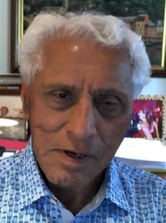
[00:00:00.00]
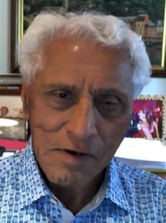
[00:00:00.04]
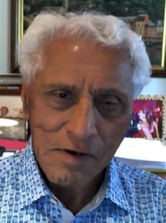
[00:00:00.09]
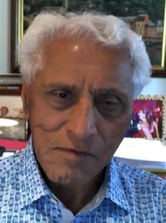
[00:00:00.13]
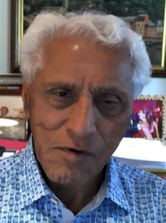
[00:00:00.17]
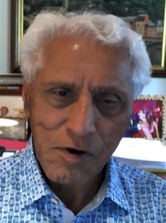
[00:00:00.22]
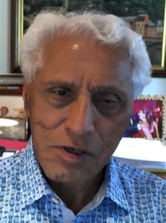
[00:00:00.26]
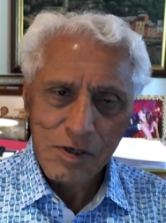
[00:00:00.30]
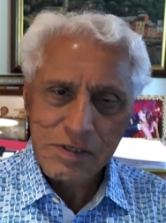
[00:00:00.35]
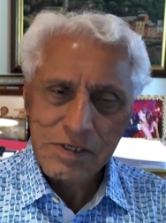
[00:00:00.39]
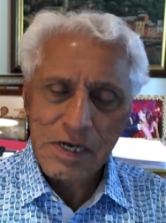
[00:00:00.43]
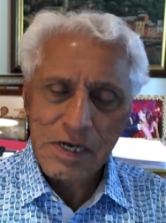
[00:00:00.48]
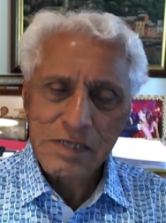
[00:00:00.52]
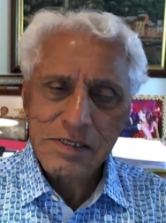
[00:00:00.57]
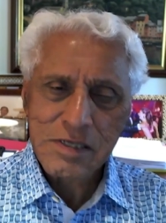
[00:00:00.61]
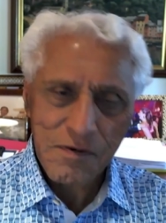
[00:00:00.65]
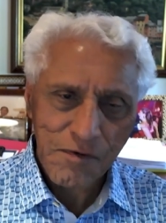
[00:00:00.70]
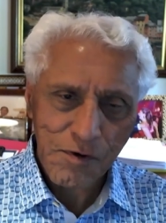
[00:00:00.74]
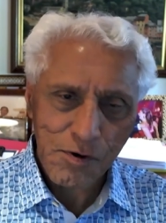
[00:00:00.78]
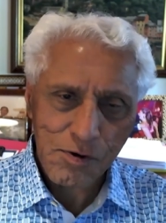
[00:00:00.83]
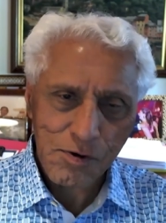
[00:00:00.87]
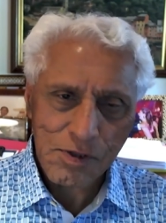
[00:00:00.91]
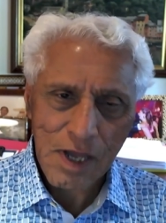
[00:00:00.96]
for just a
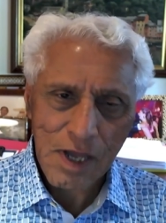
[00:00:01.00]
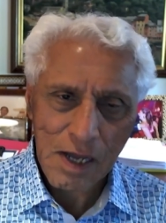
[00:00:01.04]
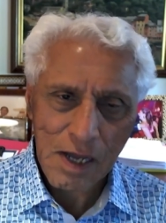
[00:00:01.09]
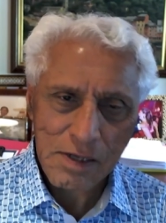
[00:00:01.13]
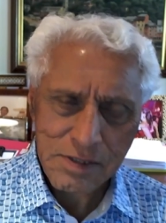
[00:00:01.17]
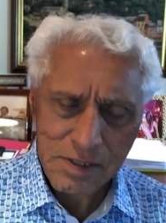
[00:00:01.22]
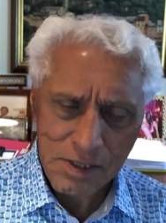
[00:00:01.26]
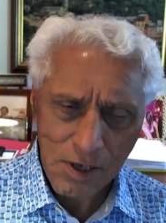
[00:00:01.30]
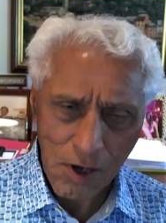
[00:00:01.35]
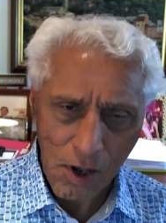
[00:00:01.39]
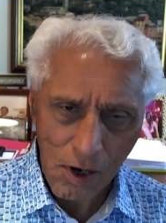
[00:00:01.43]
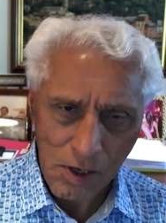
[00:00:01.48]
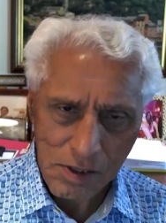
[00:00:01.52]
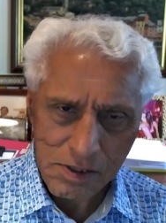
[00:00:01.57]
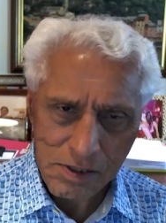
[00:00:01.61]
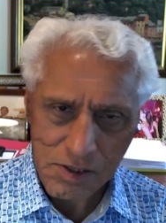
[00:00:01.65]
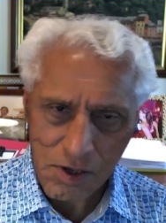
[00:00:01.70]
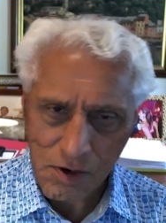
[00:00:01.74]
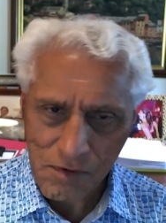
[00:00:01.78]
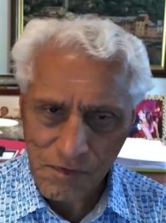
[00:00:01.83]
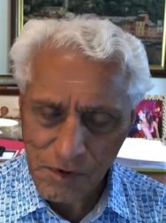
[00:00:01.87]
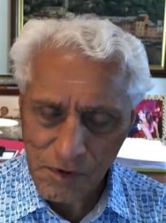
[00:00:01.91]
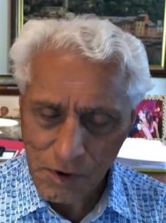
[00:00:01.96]
few $1,000s
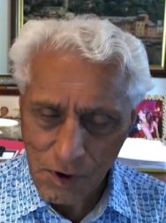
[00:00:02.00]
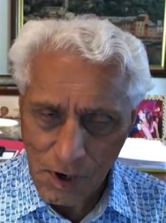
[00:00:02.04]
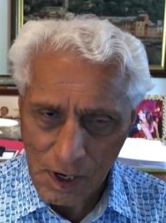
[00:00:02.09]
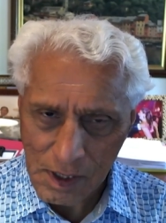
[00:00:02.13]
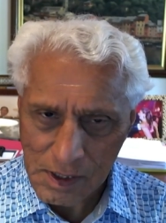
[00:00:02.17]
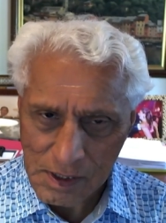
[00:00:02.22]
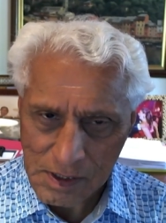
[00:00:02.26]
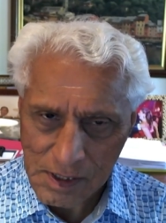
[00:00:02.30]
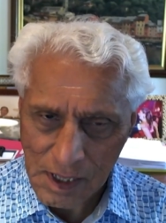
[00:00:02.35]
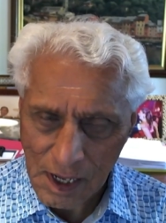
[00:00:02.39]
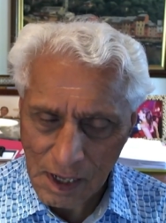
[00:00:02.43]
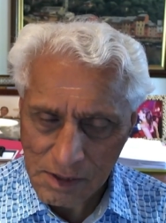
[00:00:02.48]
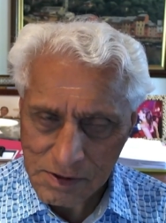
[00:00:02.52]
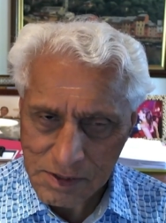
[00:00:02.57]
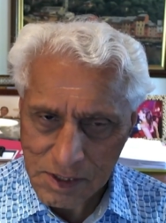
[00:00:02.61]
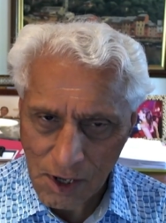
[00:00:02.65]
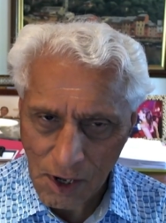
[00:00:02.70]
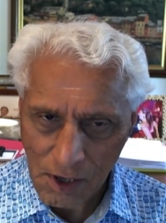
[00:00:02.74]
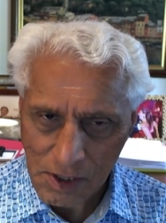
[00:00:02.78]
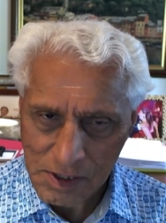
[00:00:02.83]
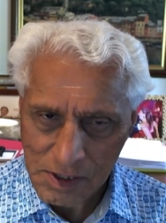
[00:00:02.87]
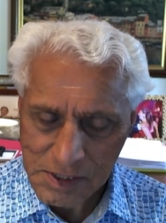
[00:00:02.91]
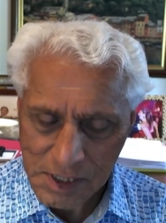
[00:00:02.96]
or a few
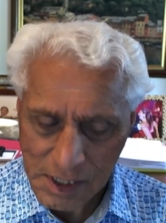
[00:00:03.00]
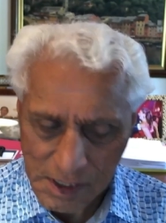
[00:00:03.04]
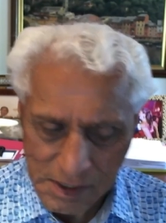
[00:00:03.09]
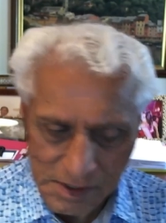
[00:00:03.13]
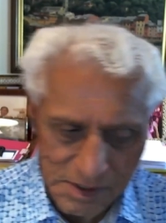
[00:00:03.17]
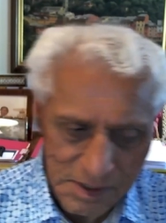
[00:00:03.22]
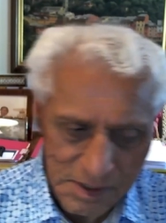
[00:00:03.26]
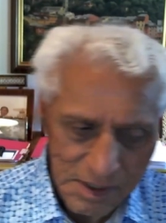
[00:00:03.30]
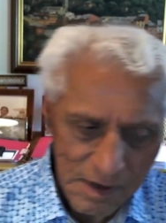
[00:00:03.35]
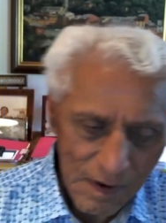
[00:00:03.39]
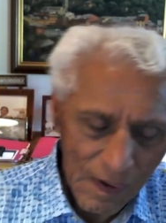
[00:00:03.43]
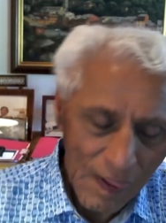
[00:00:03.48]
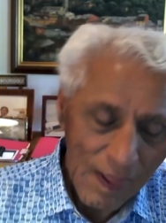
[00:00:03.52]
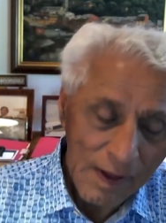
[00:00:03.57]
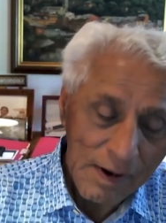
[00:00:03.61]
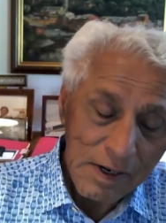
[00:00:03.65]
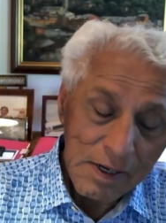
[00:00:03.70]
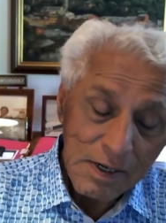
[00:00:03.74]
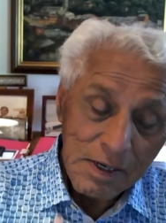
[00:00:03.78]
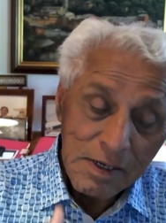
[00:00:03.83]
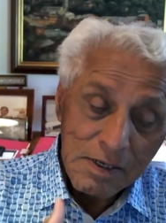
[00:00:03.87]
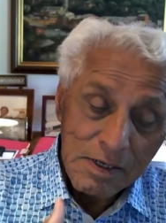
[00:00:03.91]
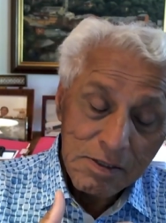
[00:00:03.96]
$100,000 each.
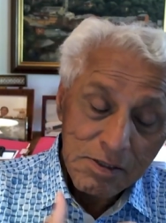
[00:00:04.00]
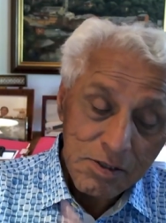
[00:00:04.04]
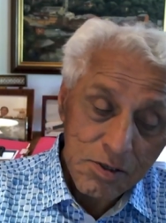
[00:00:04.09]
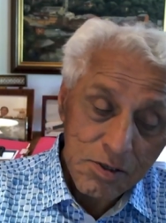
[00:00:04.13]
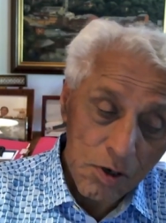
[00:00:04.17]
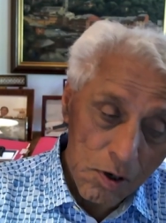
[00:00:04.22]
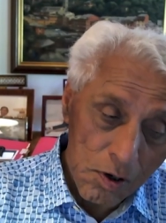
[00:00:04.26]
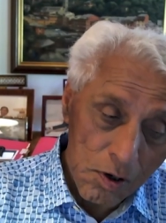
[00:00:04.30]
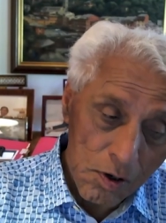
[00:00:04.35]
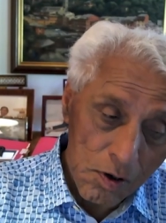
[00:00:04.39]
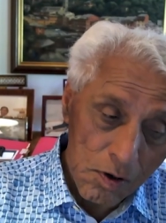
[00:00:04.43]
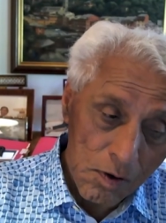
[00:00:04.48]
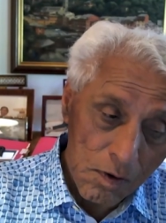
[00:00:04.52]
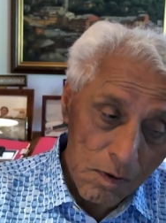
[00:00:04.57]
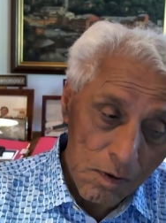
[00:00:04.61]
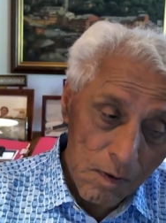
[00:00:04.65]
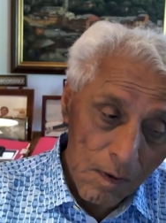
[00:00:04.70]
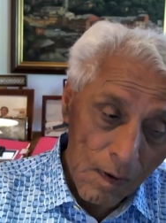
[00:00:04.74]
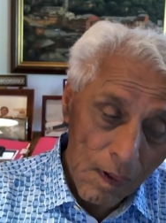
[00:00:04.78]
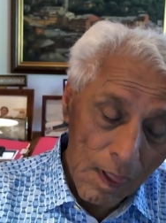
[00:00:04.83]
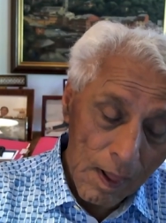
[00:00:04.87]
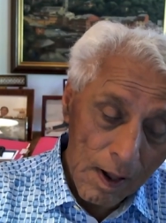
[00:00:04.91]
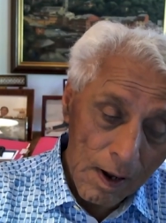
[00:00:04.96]
So
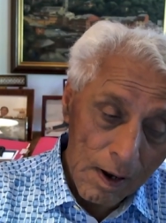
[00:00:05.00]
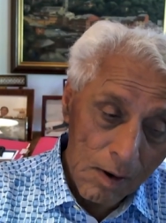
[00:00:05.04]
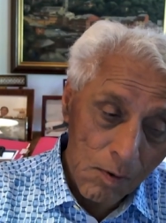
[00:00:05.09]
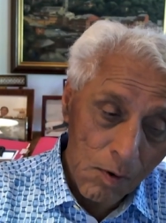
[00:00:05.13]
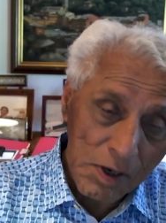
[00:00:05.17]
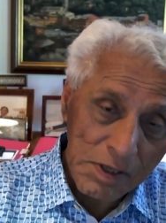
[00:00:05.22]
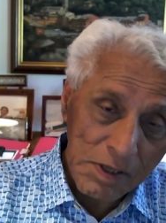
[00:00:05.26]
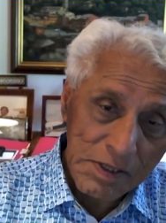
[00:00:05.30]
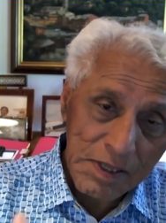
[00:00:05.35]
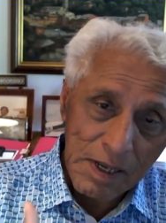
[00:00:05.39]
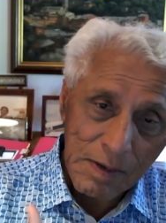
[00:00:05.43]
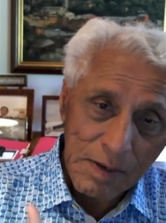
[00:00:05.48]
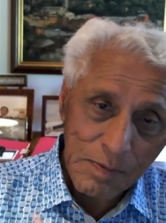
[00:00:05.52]
what are the